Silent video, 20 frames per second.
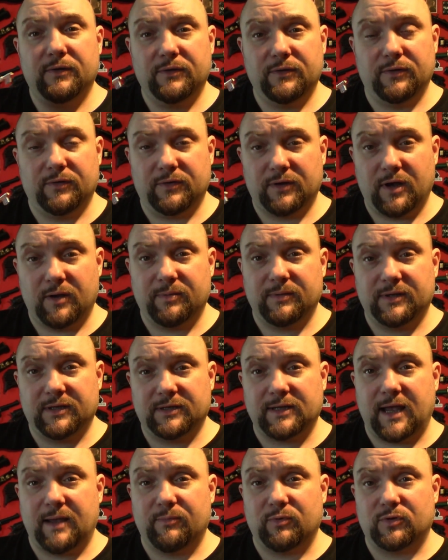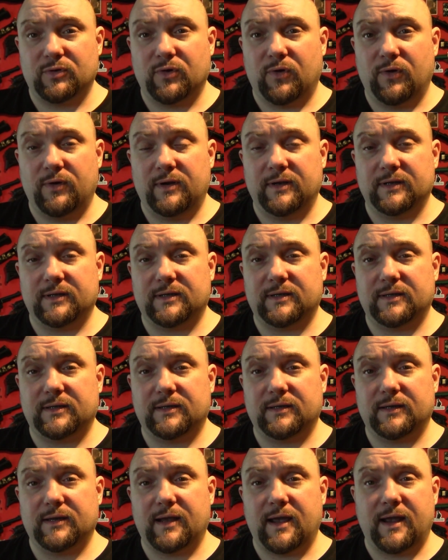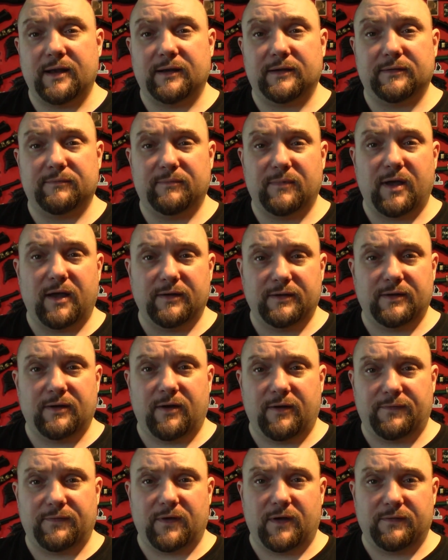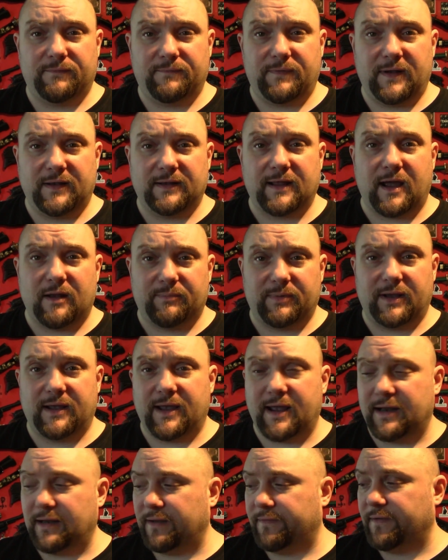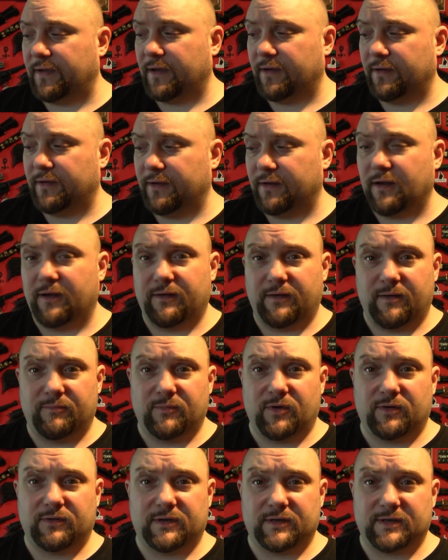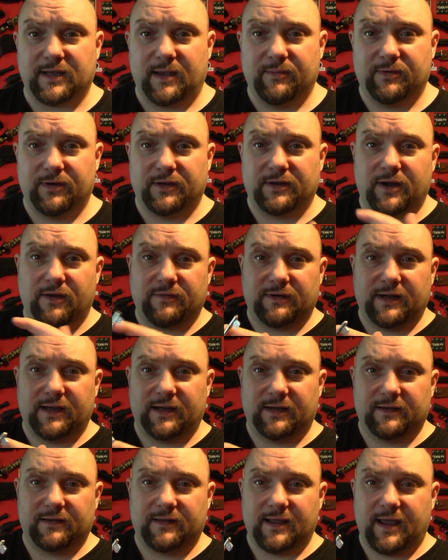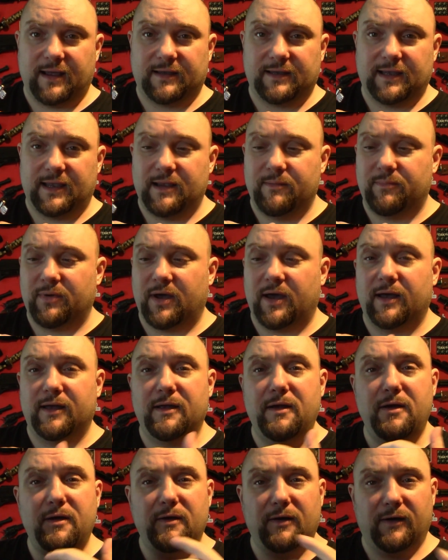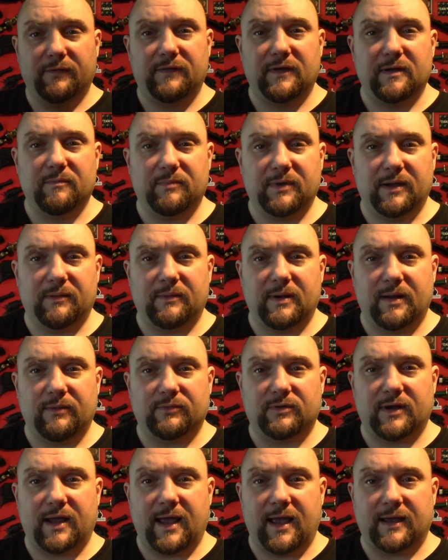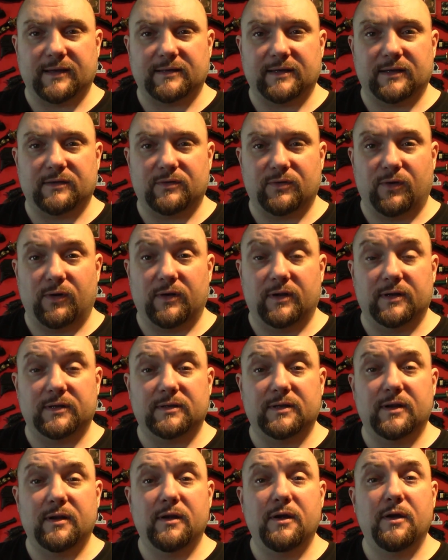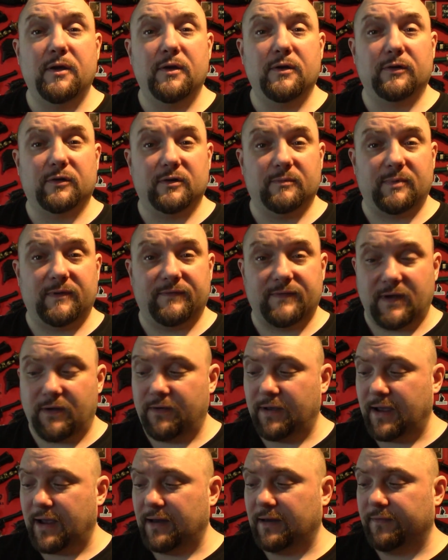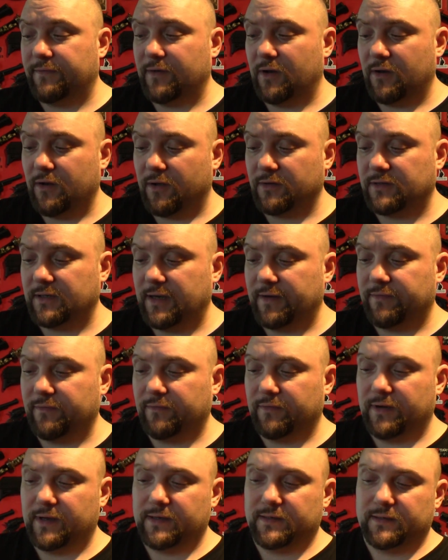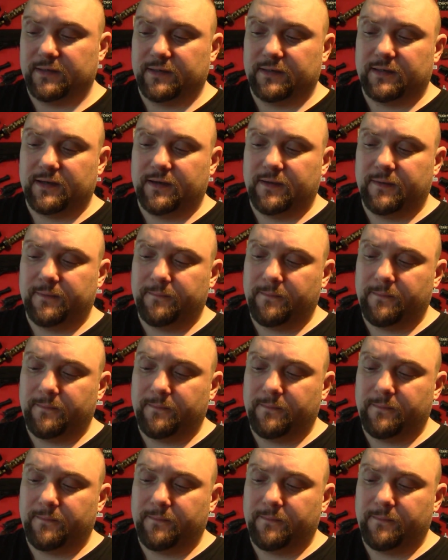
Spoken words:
you can open disabled toilets, and you know, I think that would be a handy thing. You know, I'm not disabled, I don't need that key, but I think being able to access toilets could be very handy for lots of different reasons.